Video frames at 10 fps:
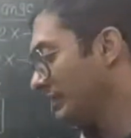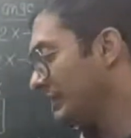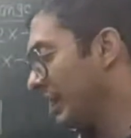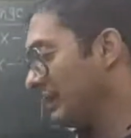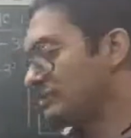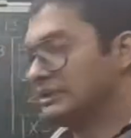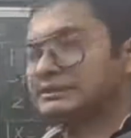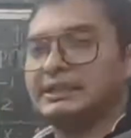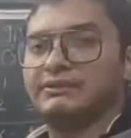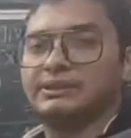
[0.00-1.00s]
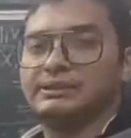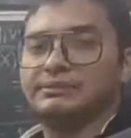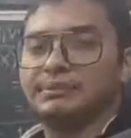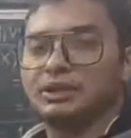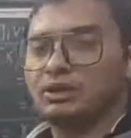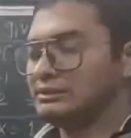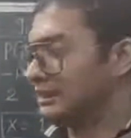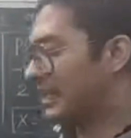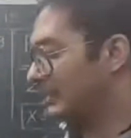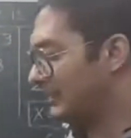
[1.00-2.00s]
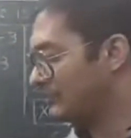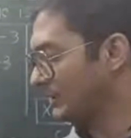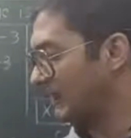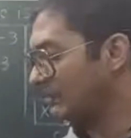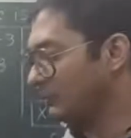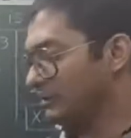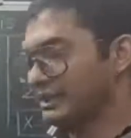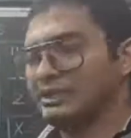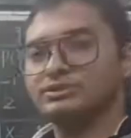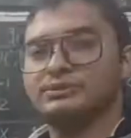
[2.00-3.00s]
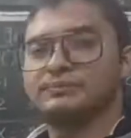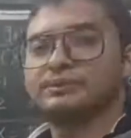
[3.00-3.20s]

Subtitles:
range is given, because RF stands for range.